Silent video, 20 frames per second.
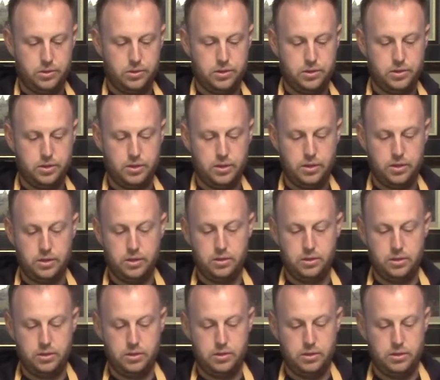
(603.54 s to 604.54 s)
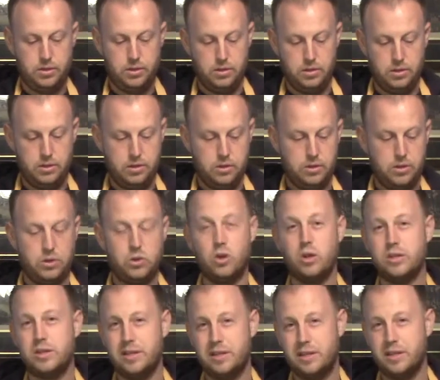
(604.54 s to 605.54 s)
it's a
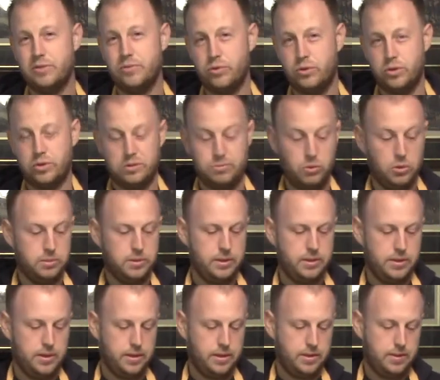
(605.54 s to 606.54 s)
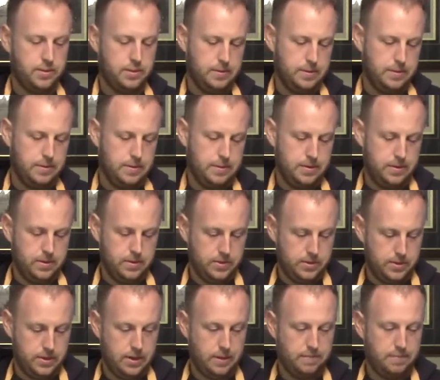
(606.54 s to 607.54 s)
costly thing for a smaller steak.
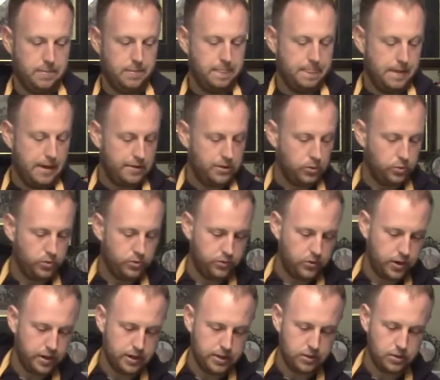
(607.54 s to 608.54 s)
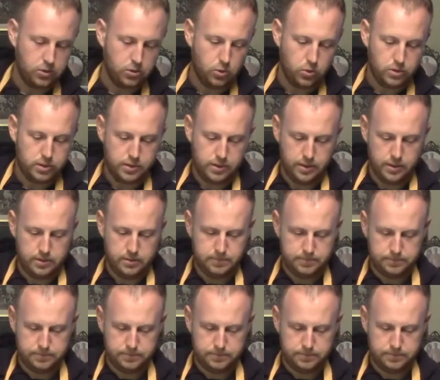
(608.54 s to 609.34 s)
Okay, now that we've got our sauce here,